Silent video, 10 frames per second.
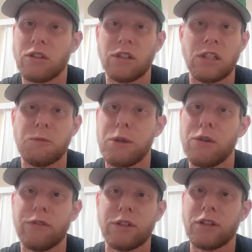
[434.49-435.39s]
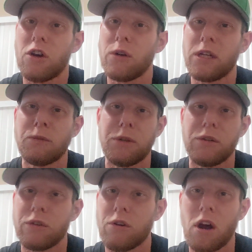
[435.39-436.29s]
looked as beautiful as always,
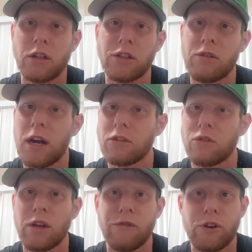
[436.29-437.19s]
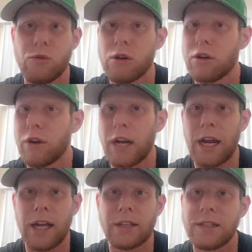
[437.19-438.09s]
beautiful crossing routes, great footwork, great
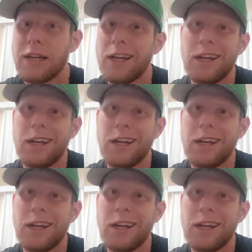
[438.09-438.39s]
hands.